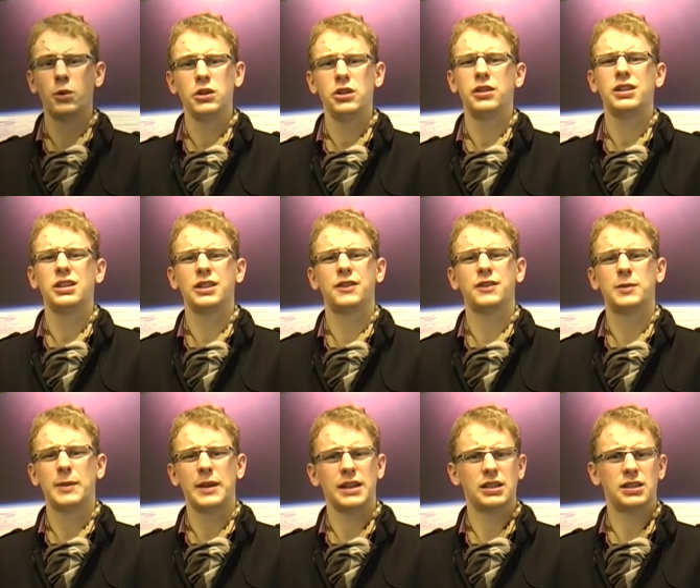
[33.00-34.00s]
you think of
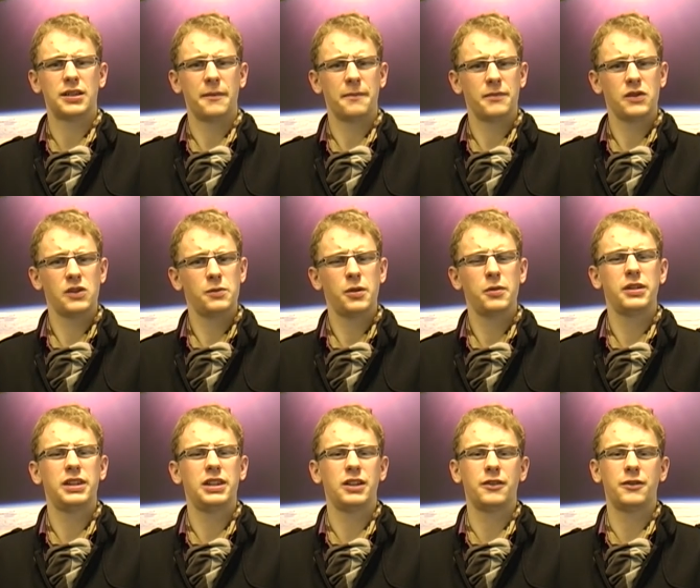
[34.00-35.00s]
space, you probably
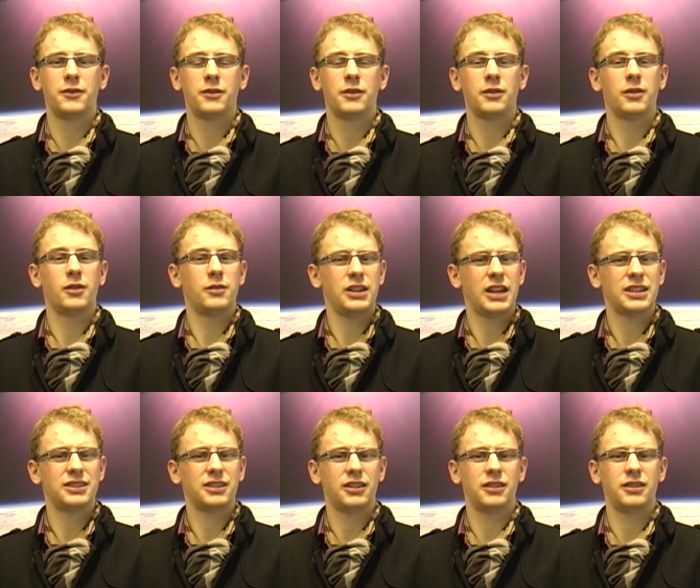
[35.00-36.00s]
think of
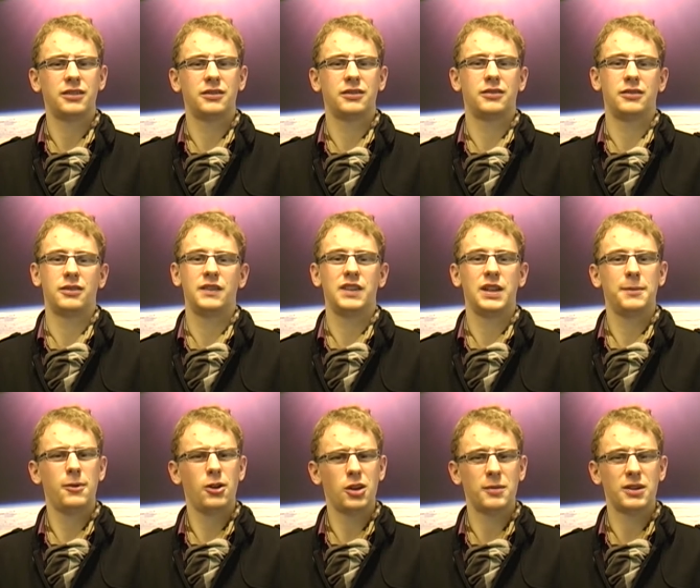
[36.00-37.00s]
NASA, the
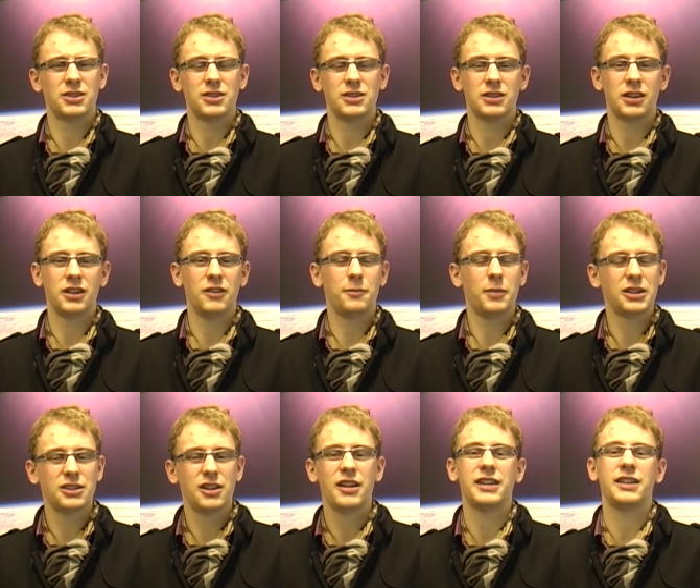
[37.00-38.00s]
Apollo missions, and
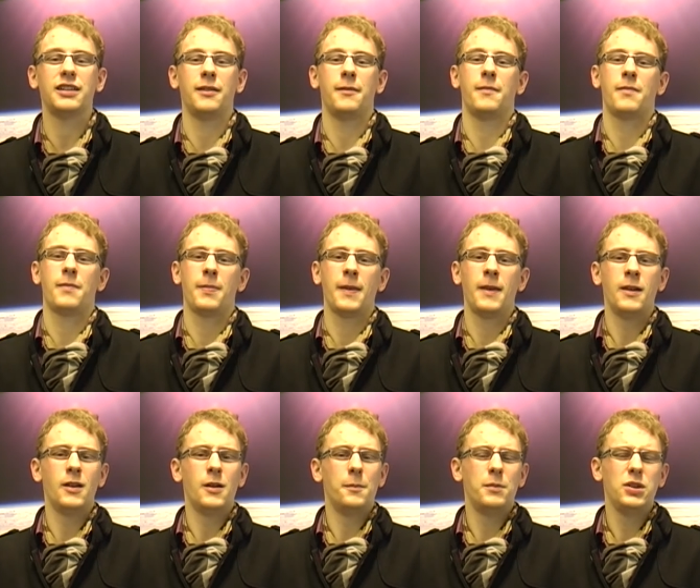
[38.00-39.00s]
Buzz Lightyear.
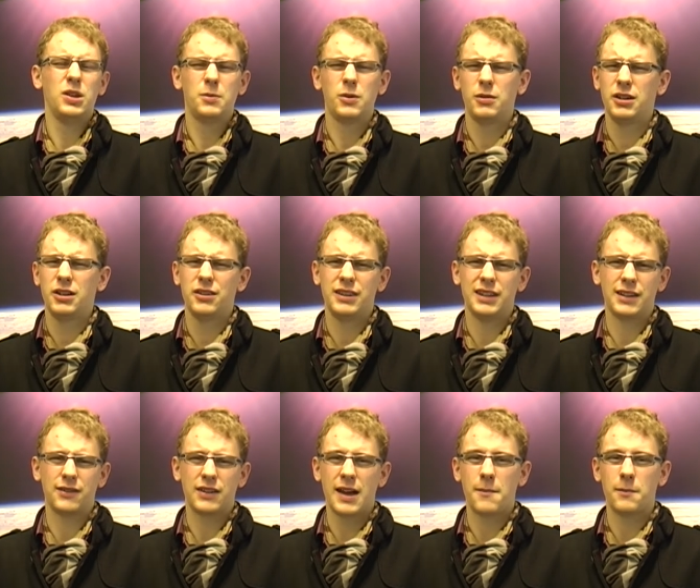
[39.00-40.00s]
But you probably don't think
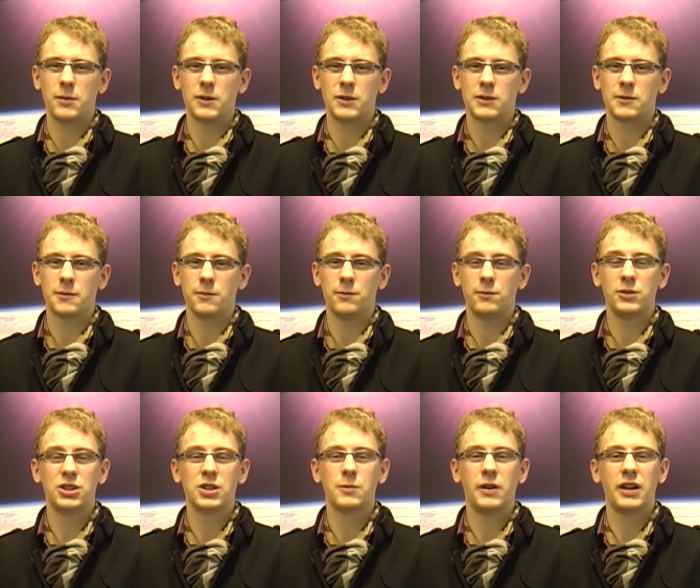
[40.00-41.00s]
of campus,
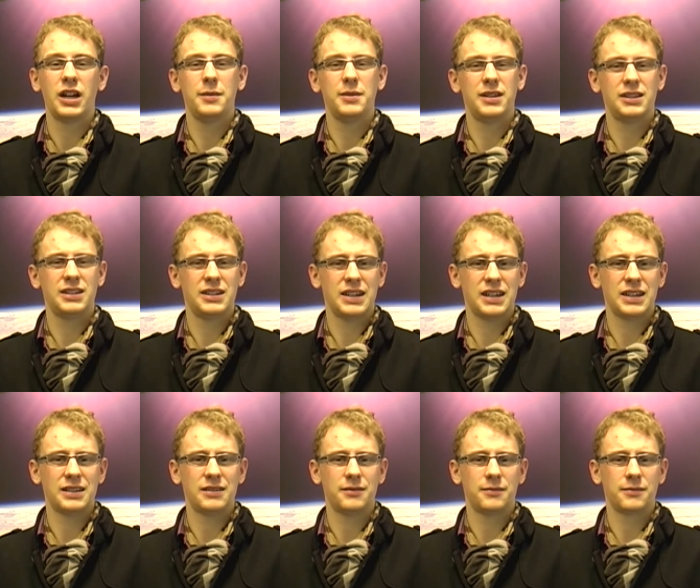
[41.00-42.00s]
which is why I'm here
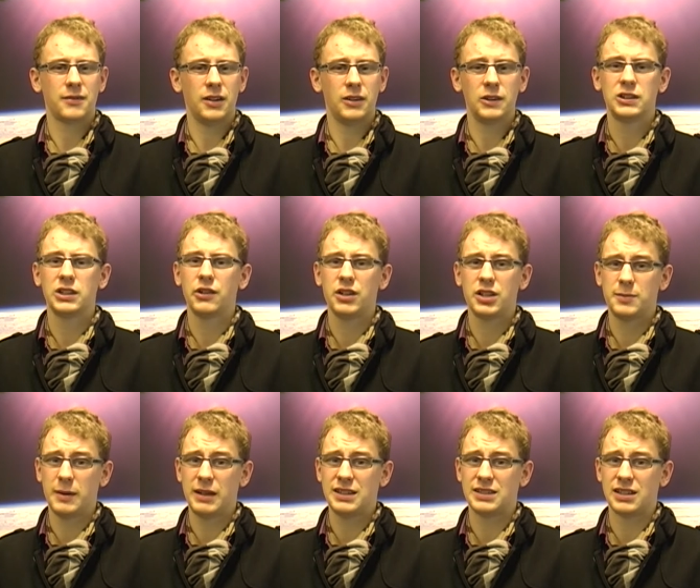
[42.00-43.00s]
today at the Surrey
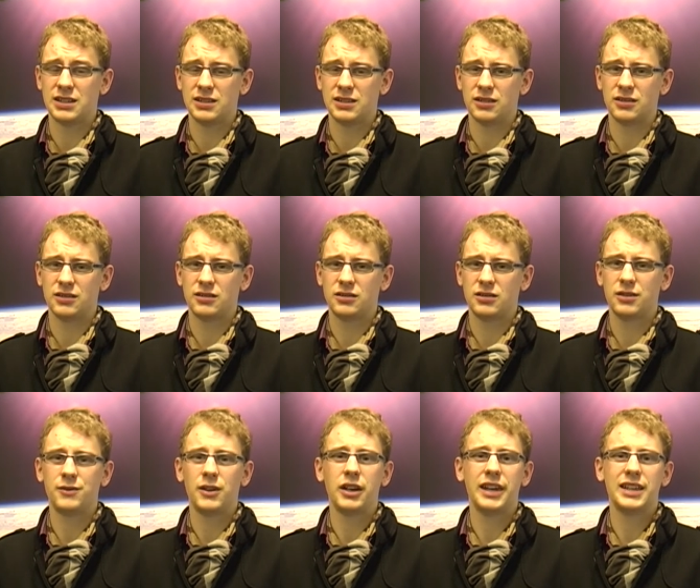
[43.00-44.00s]
Space Centre to
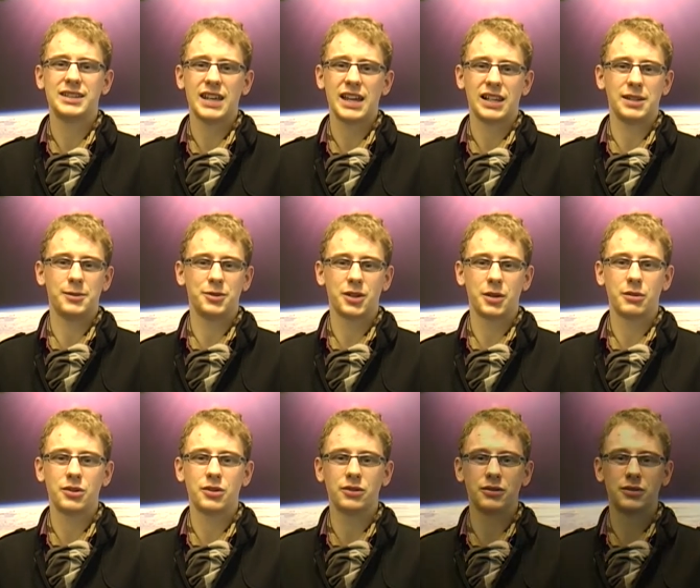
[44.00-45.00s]
find exactly what's going
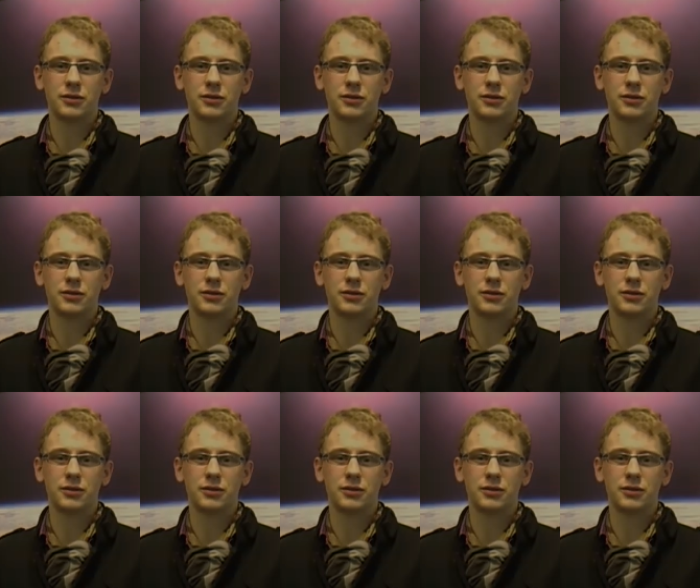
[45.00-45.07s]
on.